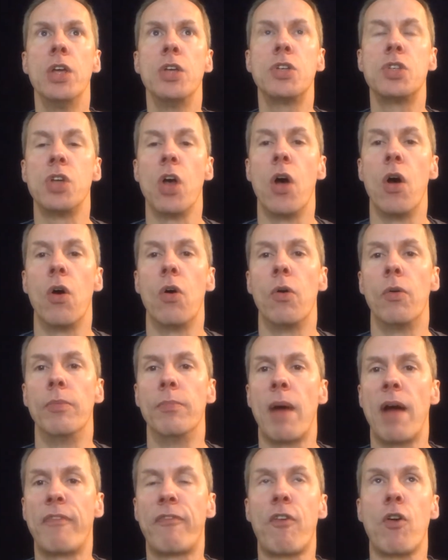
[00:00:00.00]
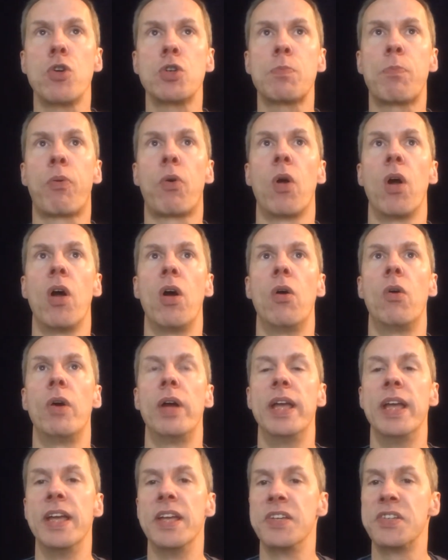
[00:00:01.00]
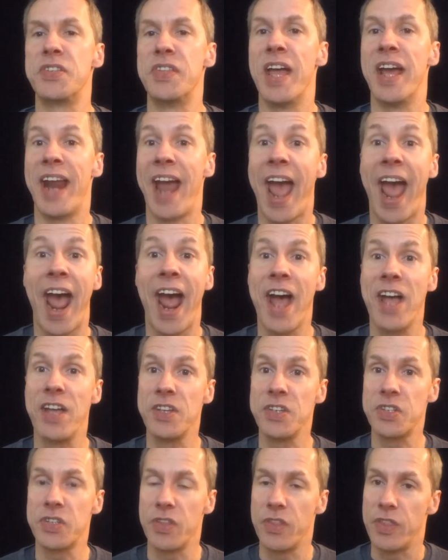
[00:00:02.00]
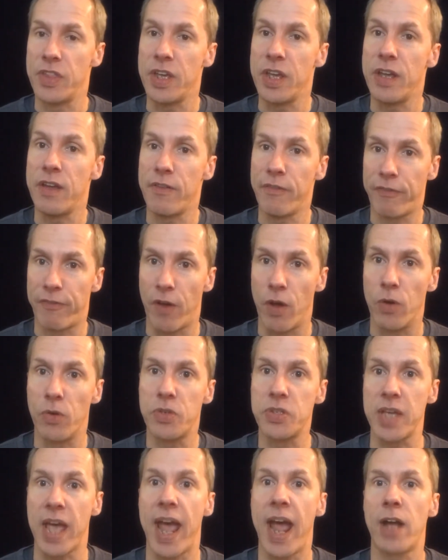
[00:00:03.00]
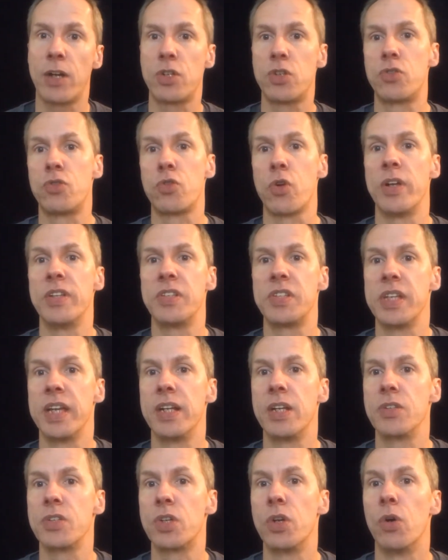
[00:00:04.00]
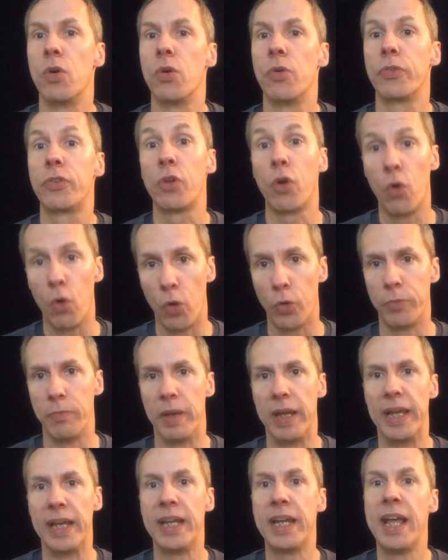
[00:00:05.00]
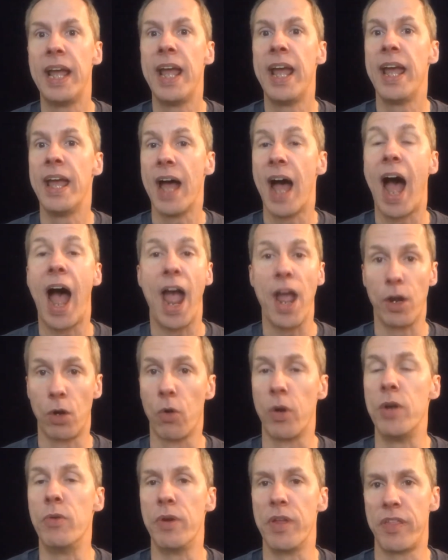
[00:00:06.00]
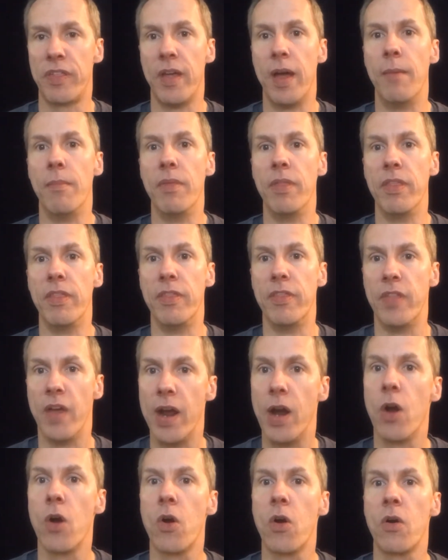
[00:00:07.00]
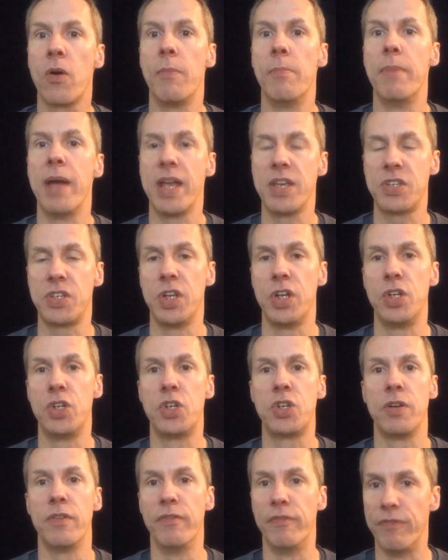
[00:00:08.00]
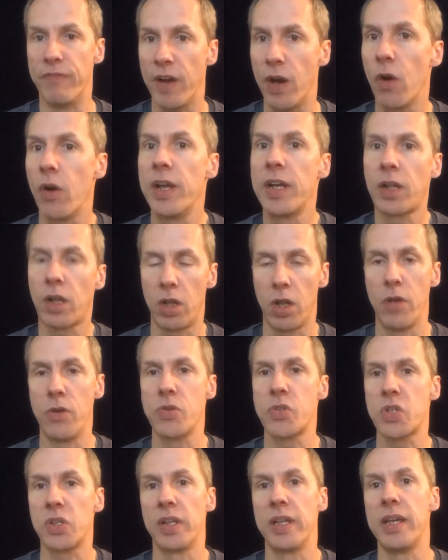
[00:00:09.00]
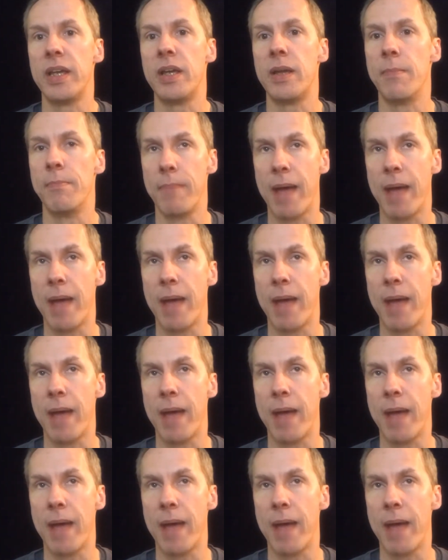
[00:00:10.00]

So my first pro is that, as the folks at Transcendence Goal told me, I agree with them. Their message very closely